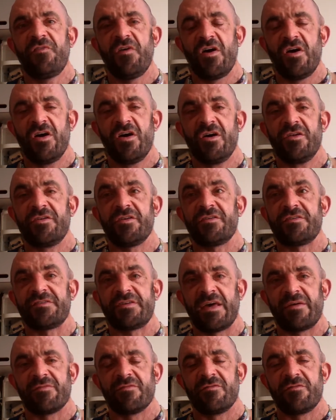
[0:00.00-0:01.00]
3rd,
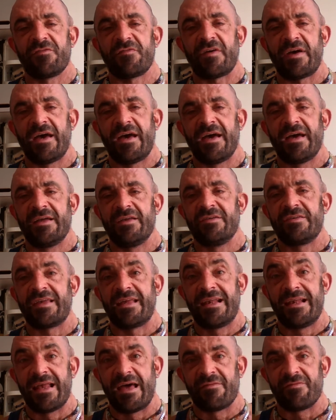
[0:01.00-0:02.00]
7th and
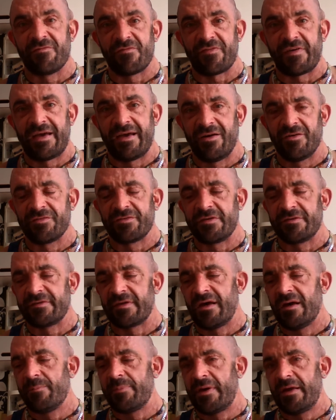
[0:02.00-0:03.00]
11th houses
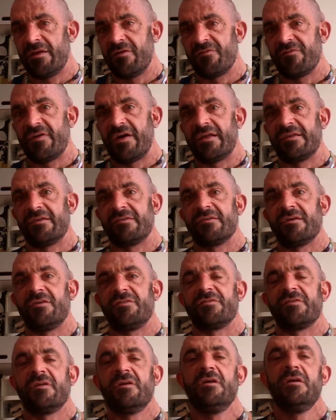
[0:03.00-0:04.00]
that are being affected. So
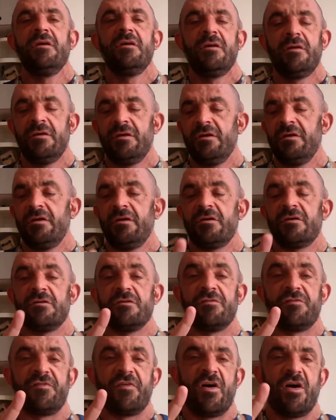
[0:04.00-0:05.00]
that's
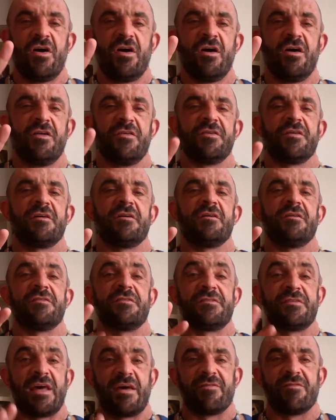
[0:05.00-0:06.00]
3rd,
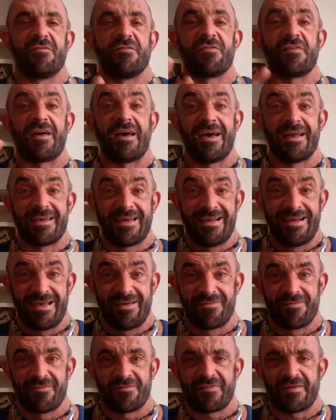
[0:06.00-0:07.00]
7th and
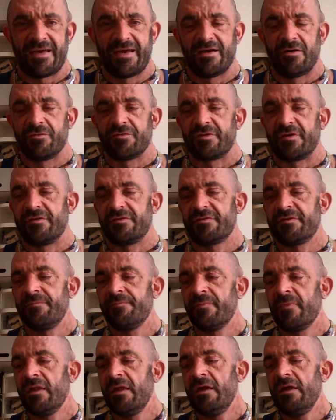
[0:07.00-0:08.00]
11th houses
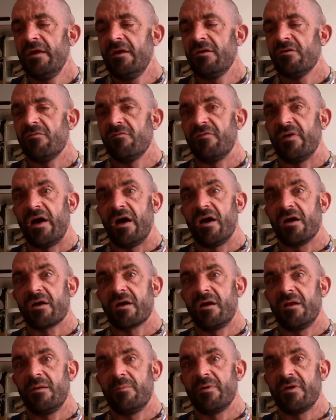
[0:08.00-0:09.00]
that are
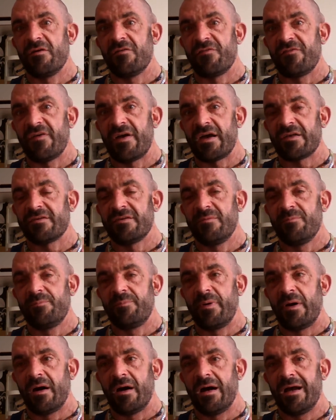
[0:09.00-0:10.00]
going to be affected
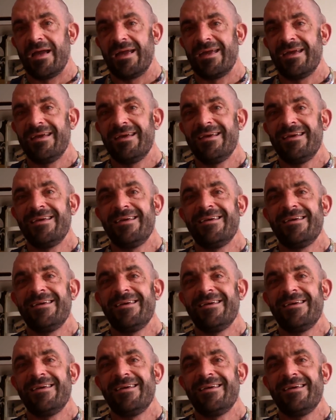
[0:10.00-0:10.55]
by